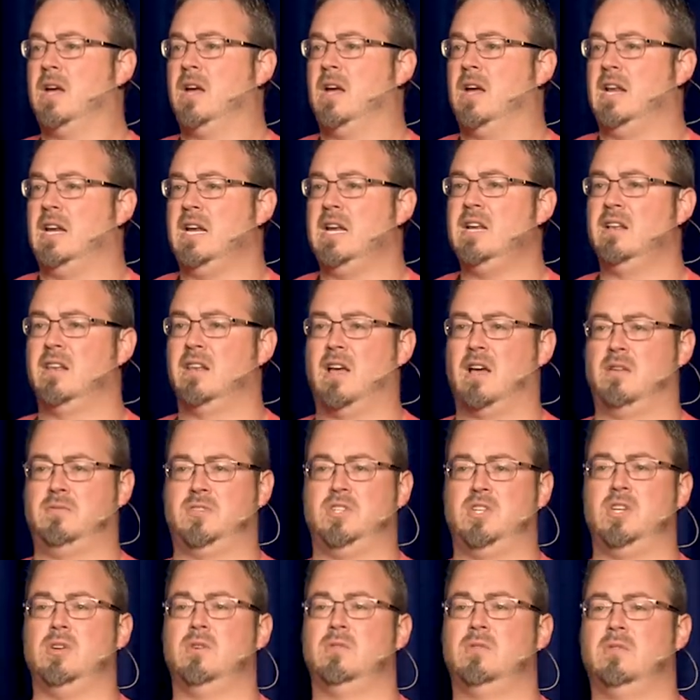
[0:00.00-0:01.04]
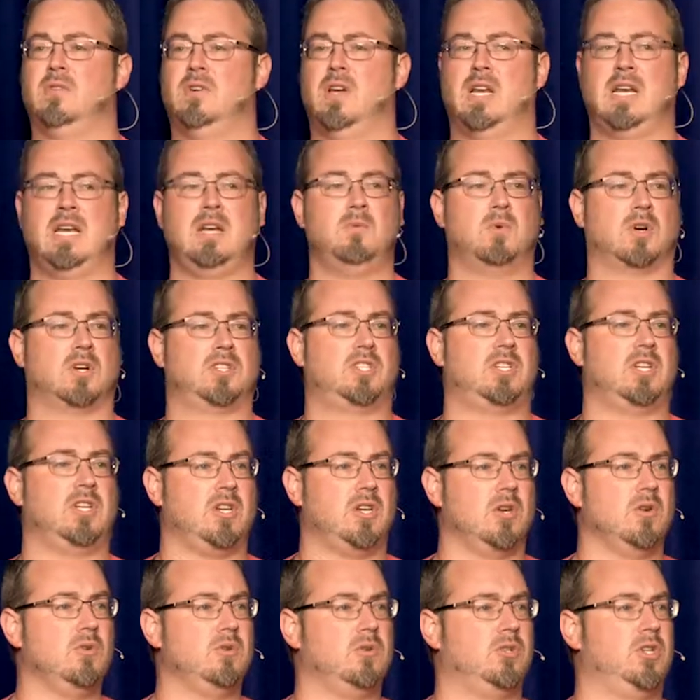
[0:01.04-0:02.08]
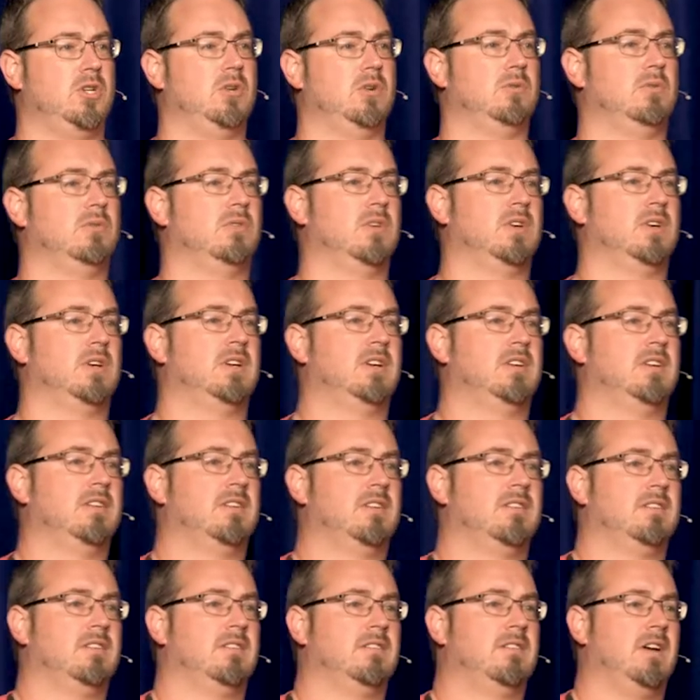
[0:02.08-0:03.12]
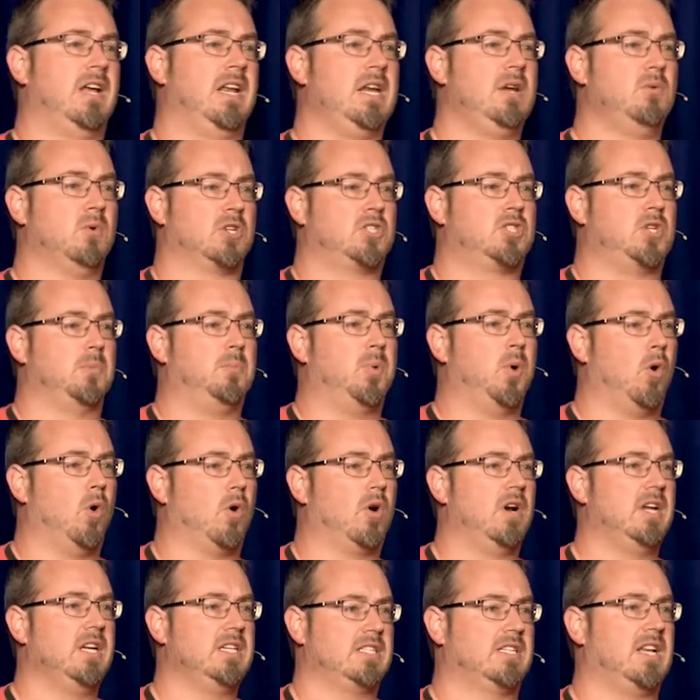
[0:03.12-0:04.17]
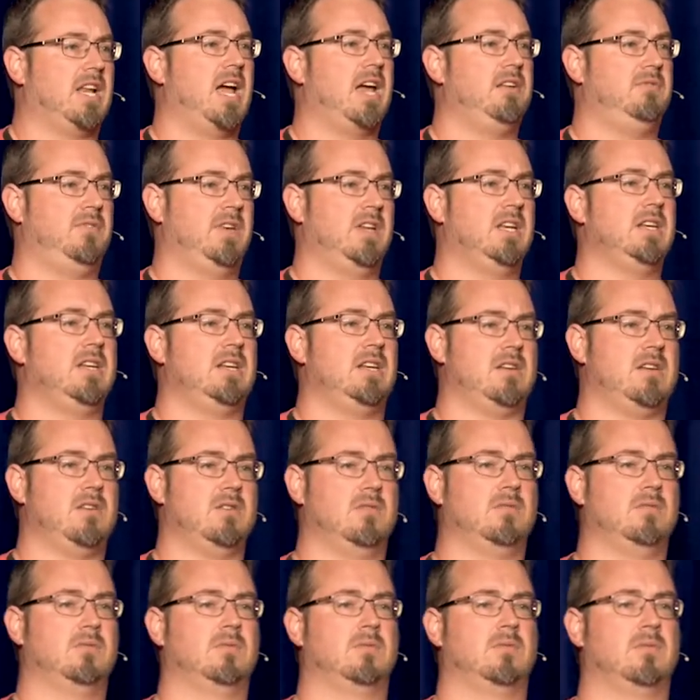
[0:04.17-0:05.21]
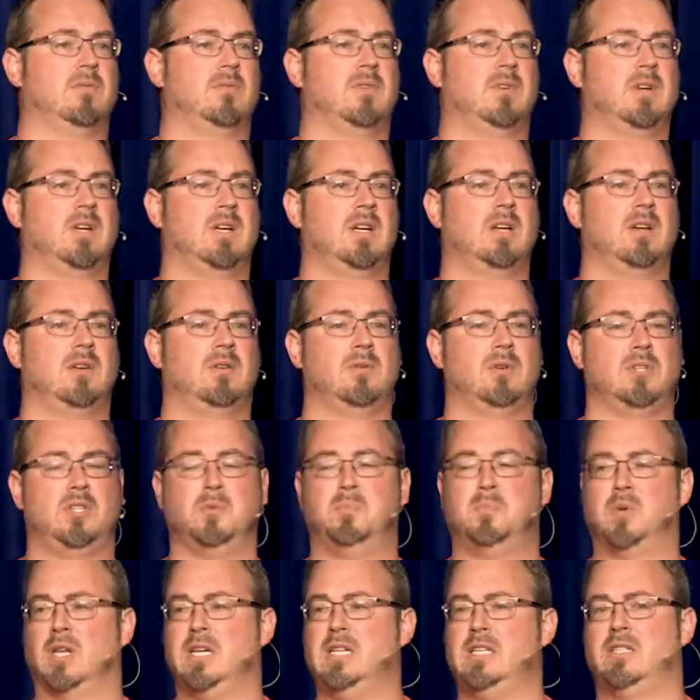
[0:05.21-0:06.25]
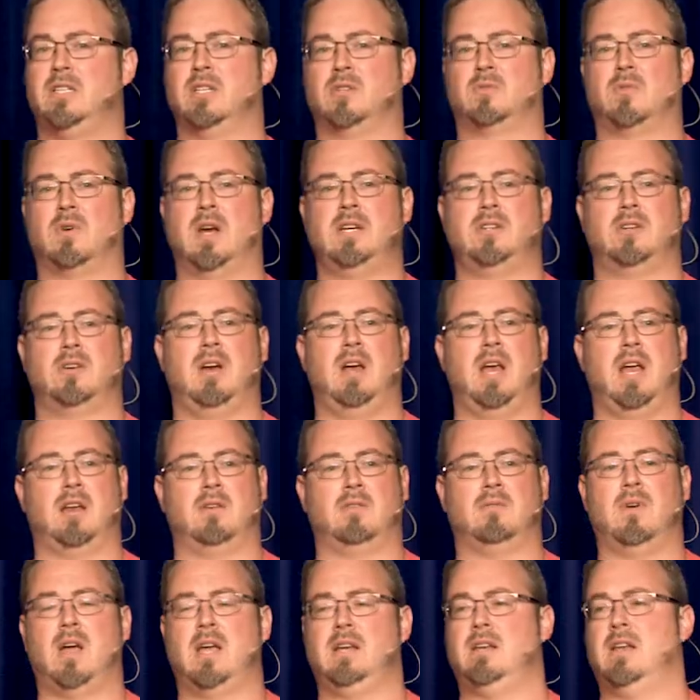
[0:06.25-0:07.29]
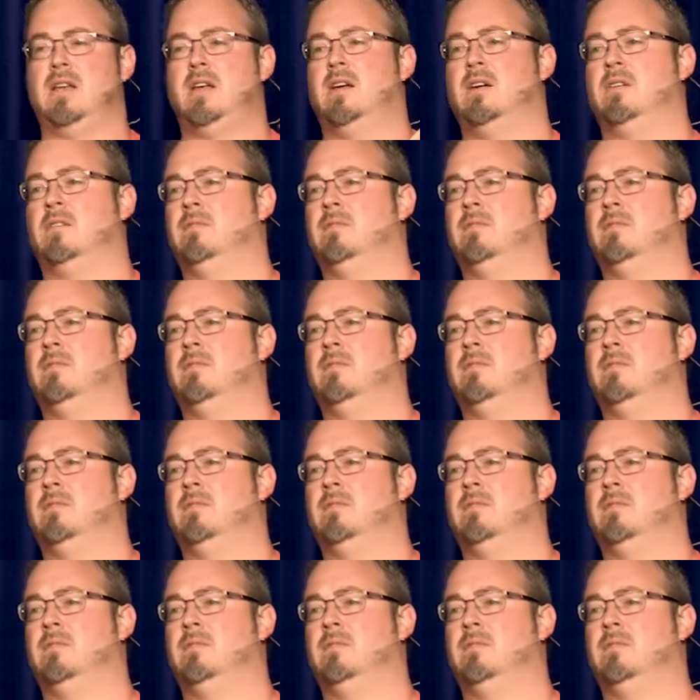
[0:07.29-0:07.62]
and He loves you and He wants to use you and He wants to pour His life into you, would you please just raise your hand right now?